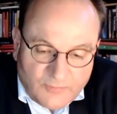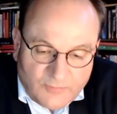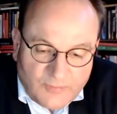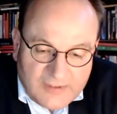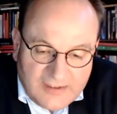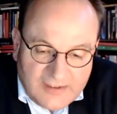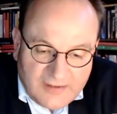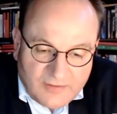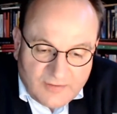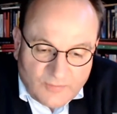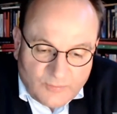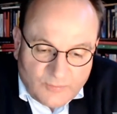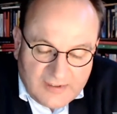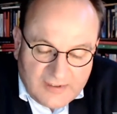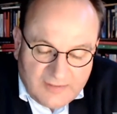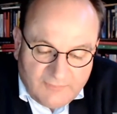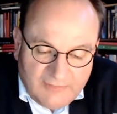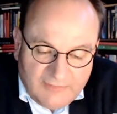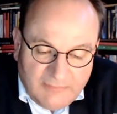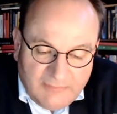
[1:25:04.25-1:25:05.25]
we
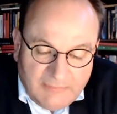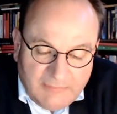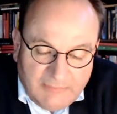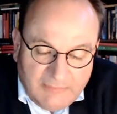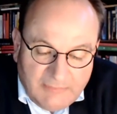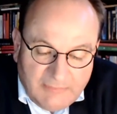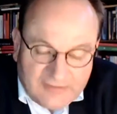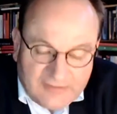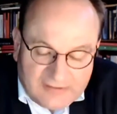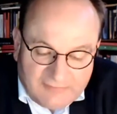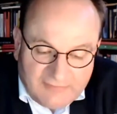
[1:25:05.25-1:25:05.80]
we we meant we,